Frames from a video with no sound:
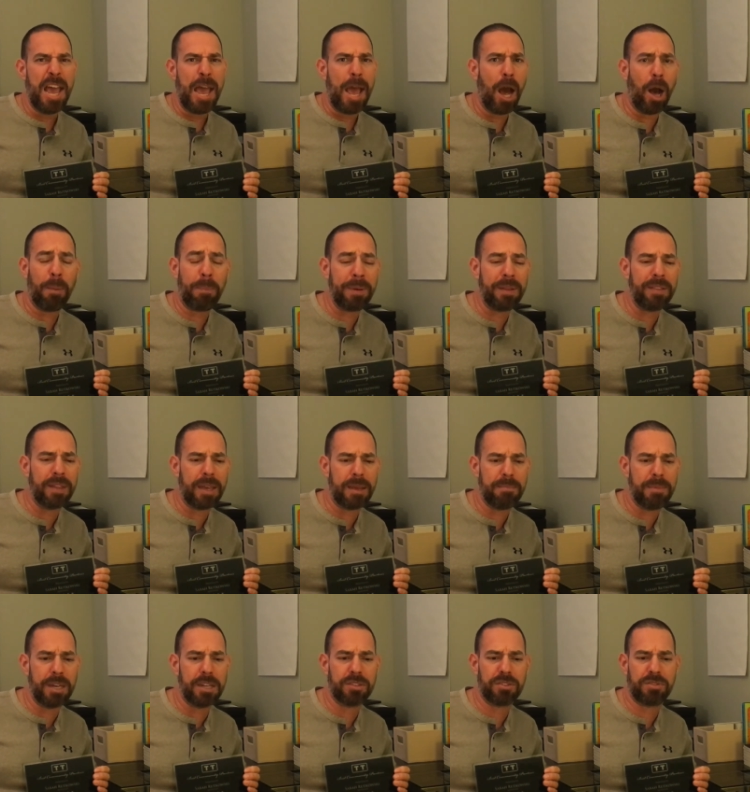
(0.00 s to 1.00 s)
helping the
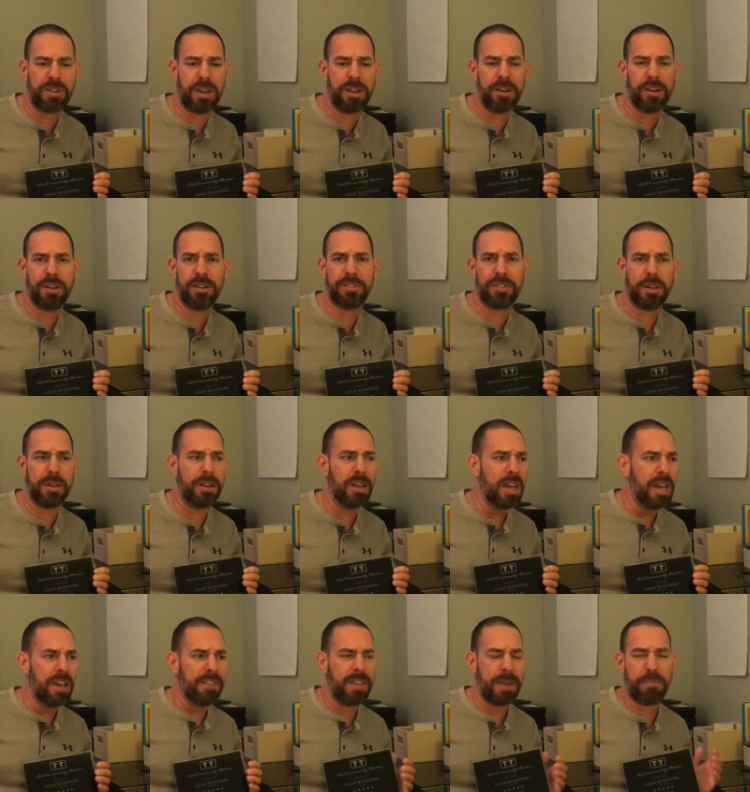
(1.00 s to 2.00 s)
administrators and
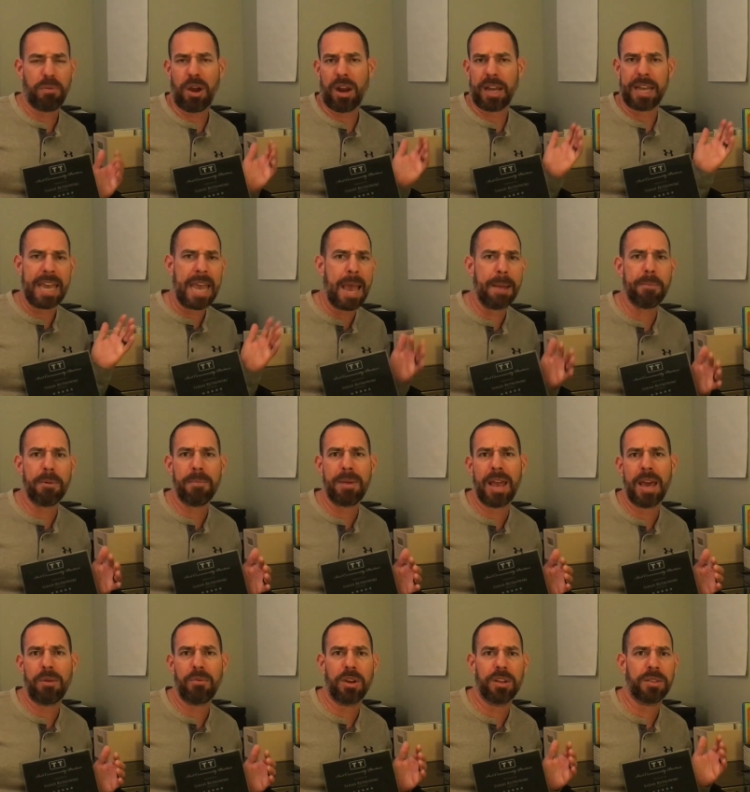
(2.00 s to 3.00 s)
they brought a
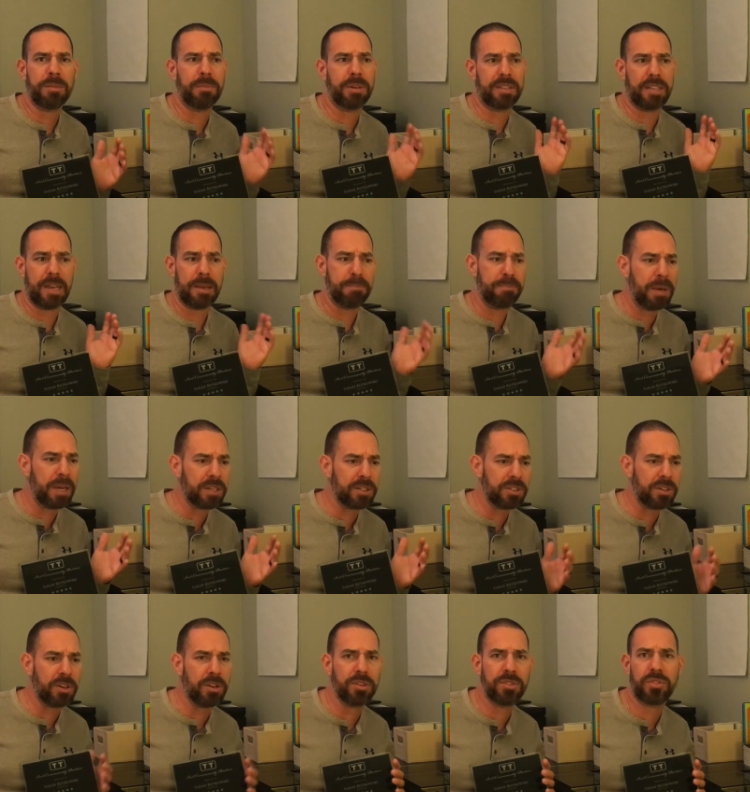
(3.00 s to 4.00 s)
cameraman with them to take pictures
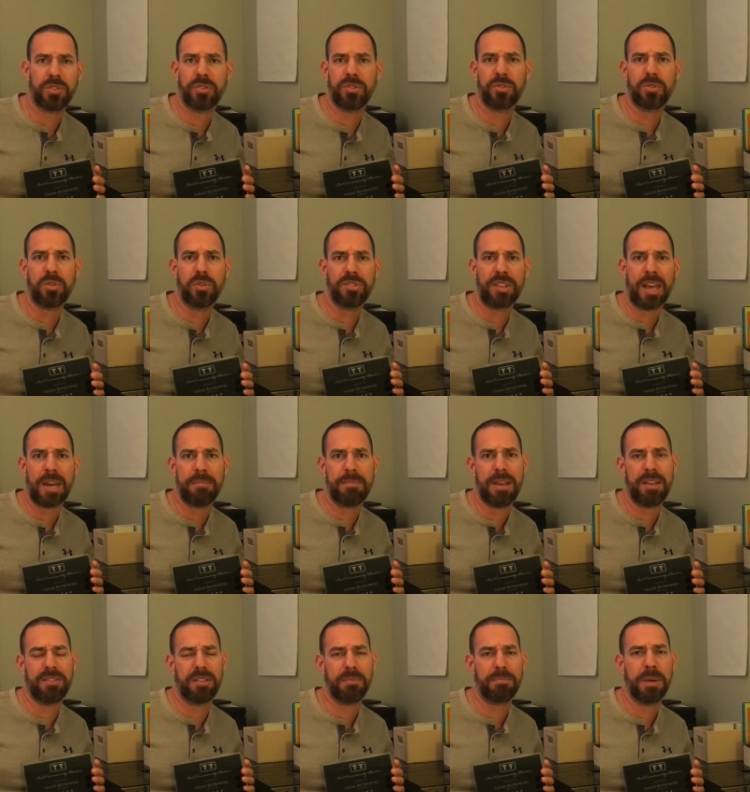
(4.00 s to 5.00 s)
pictures, so schools had
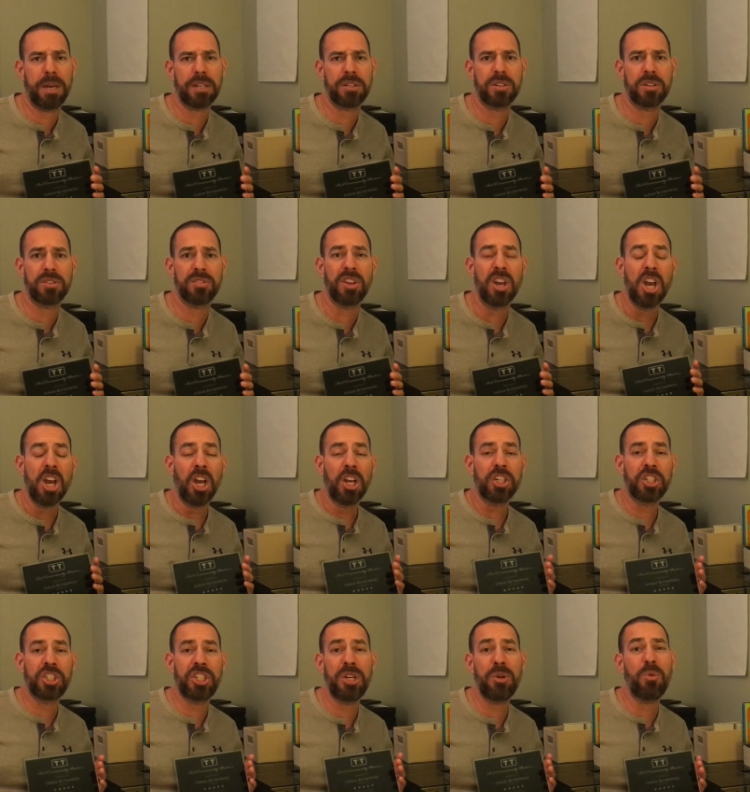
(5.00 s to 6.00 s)
amazing pictures.
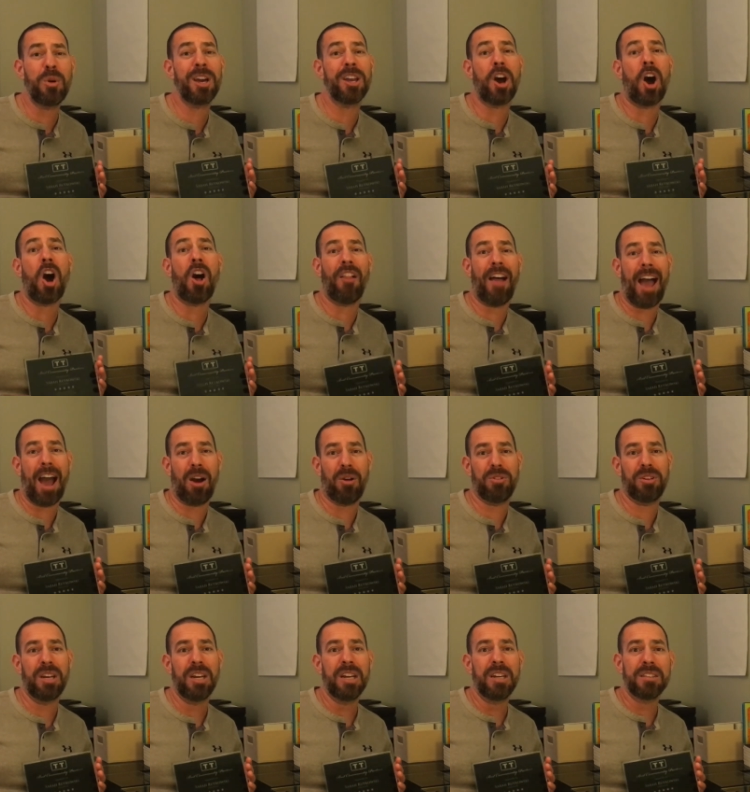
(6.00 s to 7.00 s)
She went all
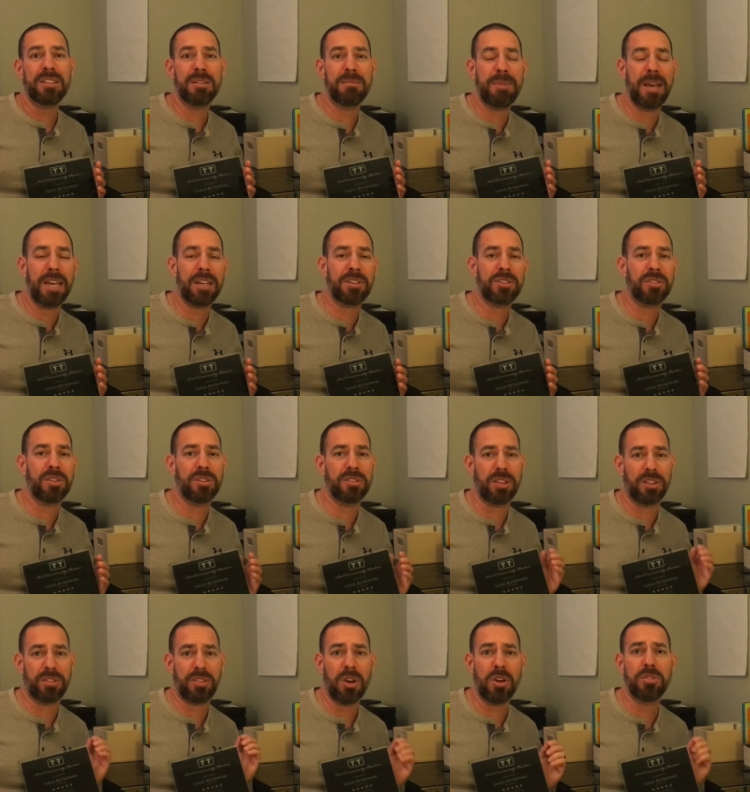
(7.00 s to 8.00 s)
out to make sure
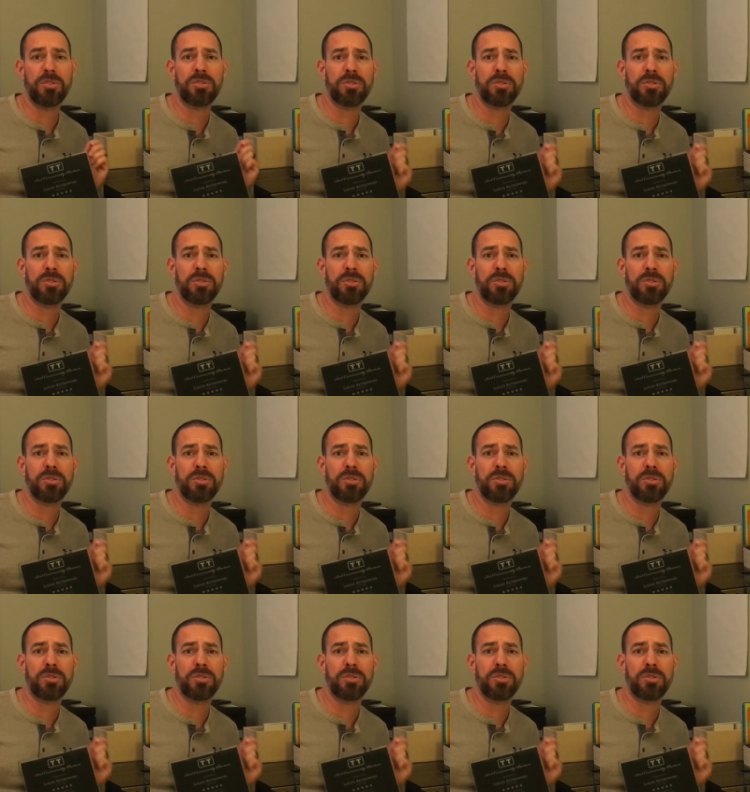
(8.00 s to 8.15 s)
that those